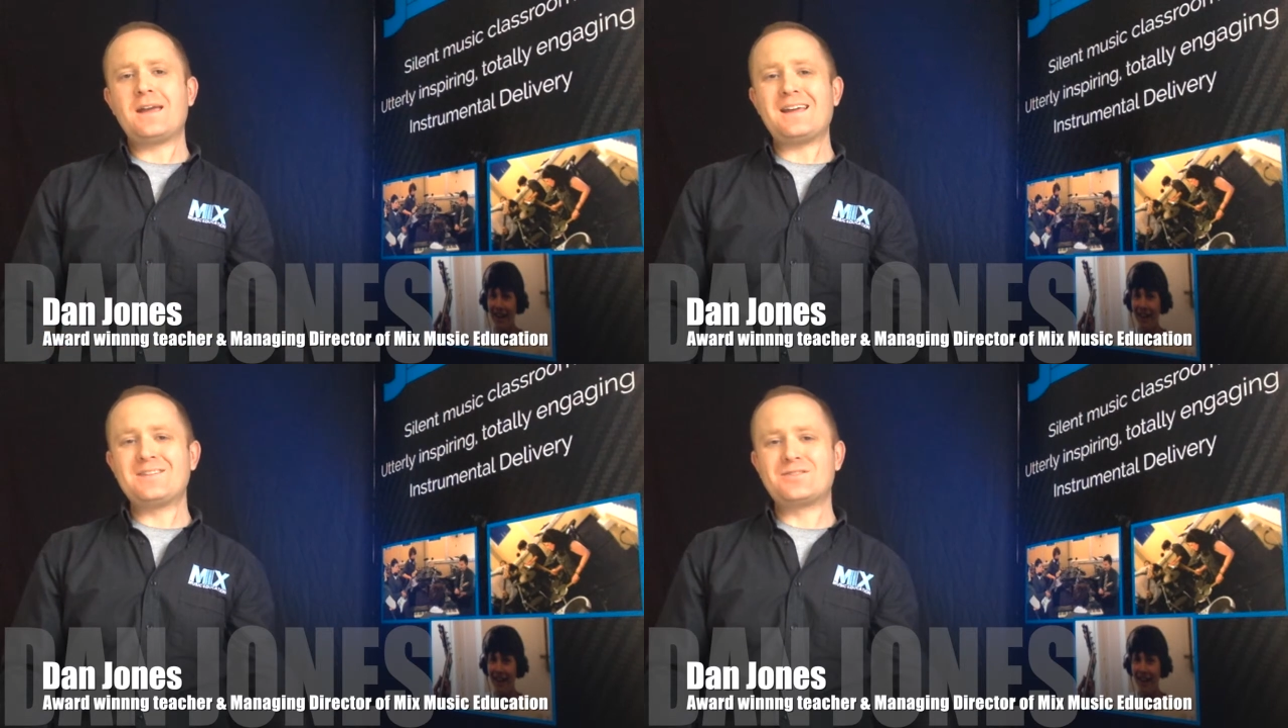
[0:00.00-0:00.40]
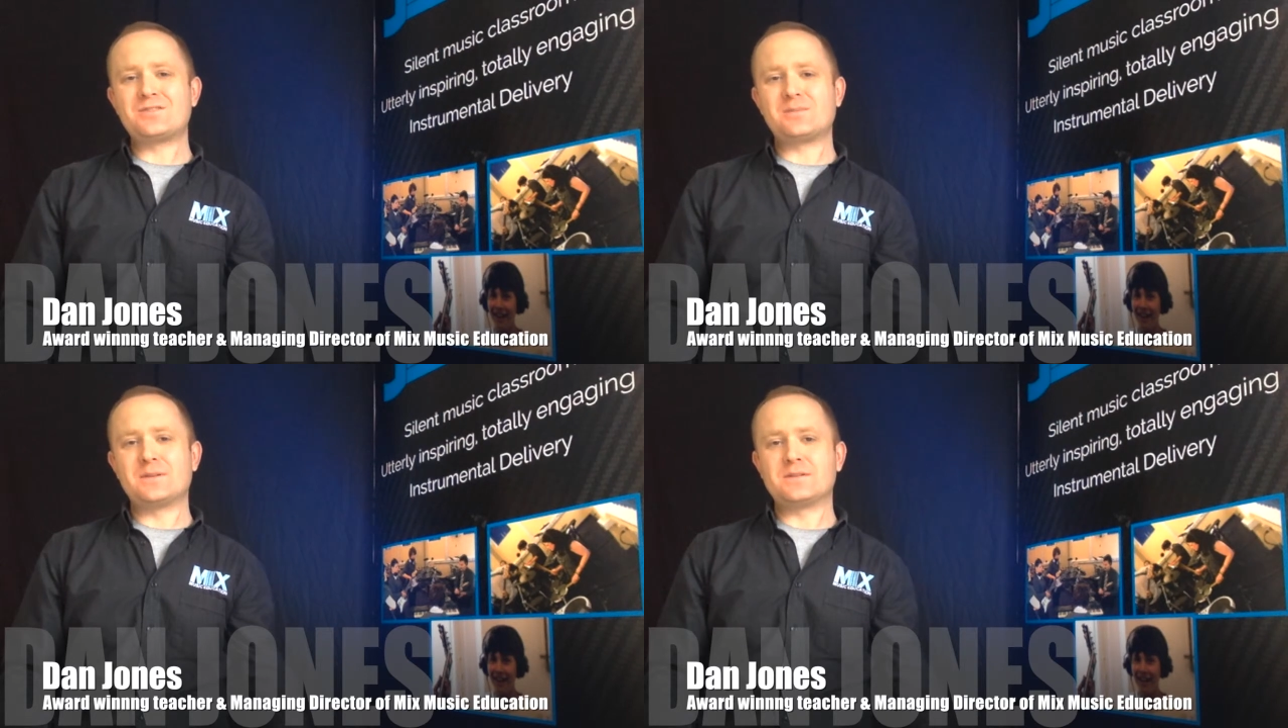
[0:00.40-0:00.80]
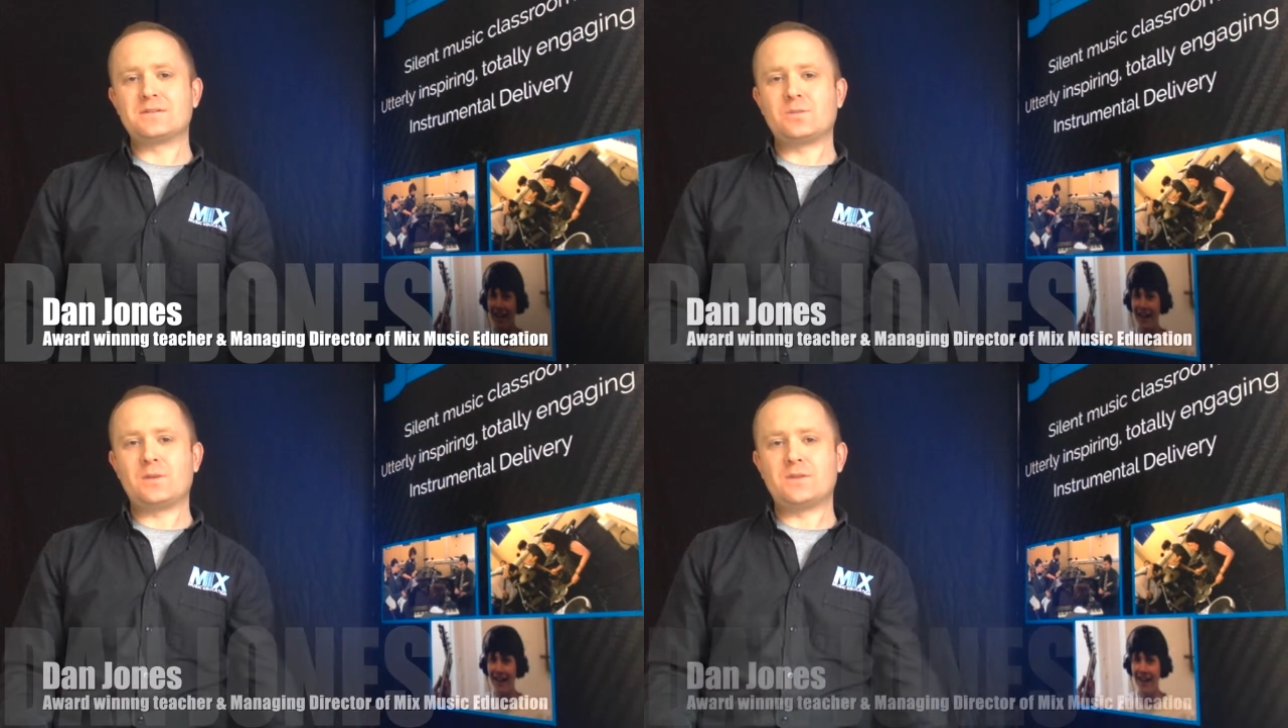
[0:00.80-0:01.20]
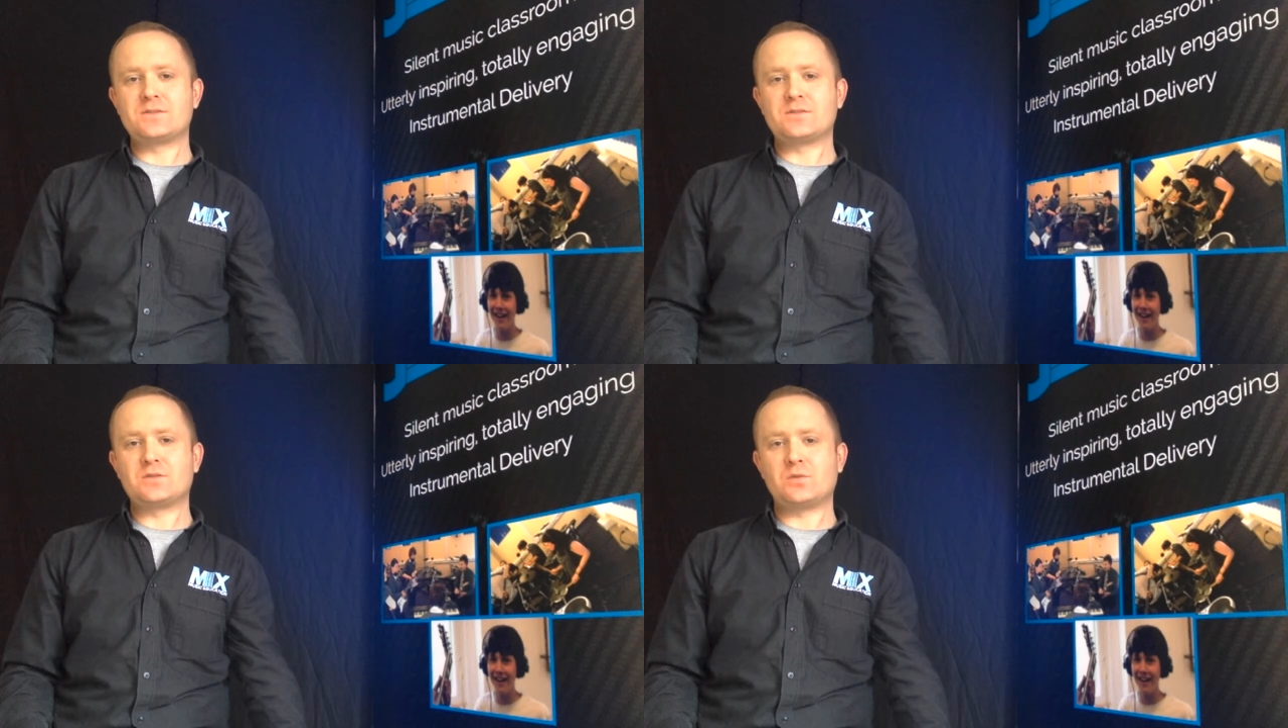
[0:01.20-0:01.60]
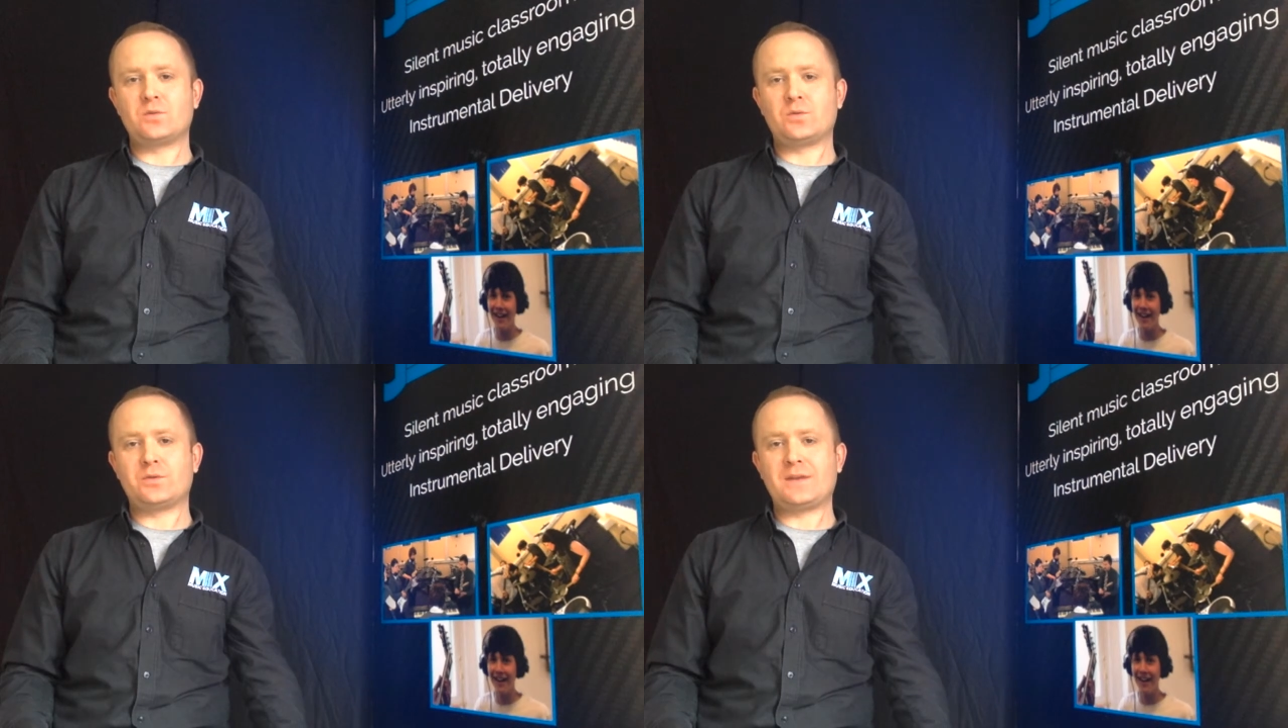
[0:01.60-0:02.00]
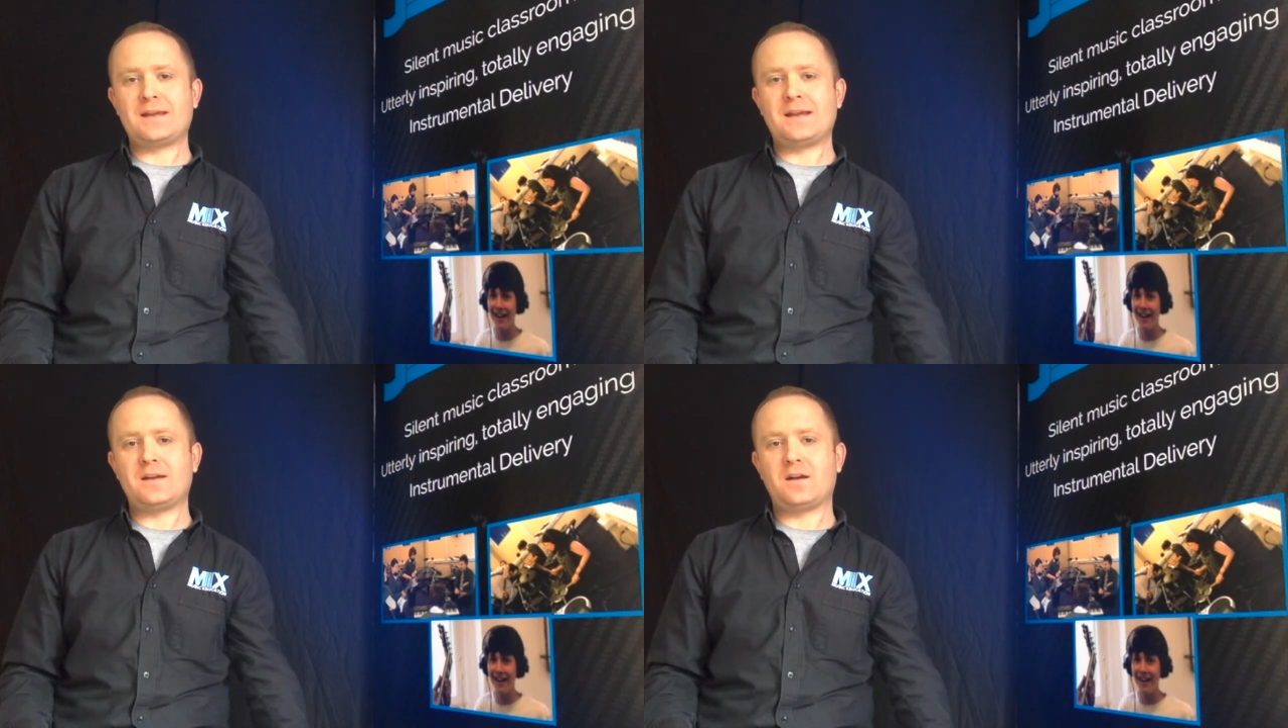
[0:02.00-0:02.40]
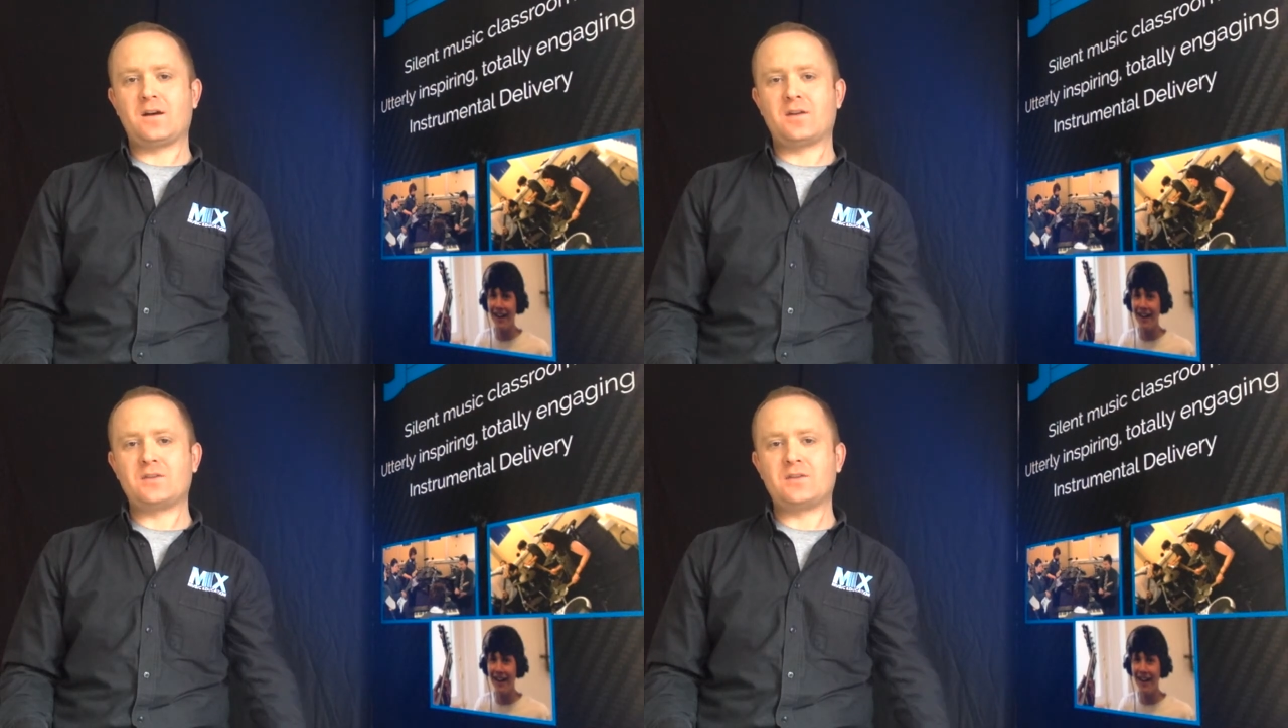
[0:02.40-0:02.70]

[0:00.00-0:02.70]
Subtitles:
instruments that we installed in our